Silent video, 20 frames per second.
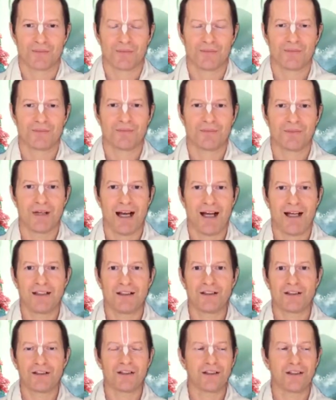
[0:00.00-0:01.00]

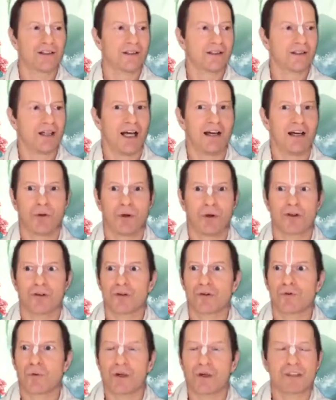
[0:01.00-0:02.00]
And everyone
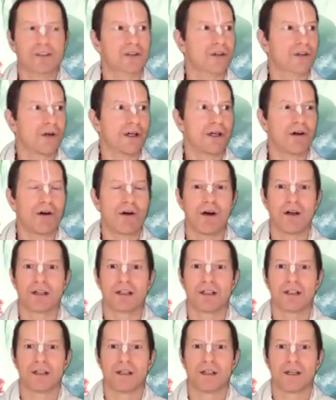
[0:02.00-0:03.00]
thought, what is going
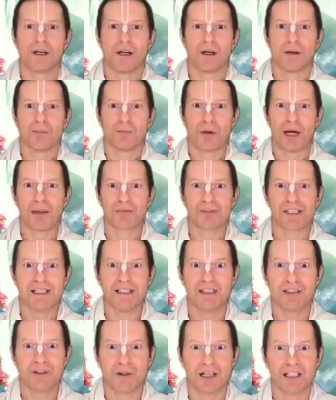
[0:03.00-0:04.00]
on? Perhaps
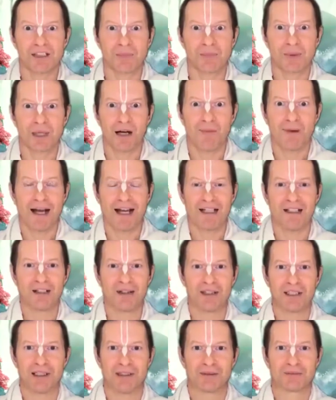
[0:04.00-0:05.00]
Indra has become
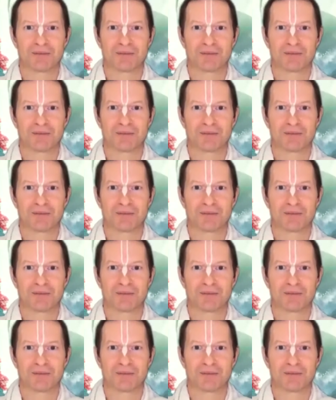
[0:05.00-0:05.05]
angry.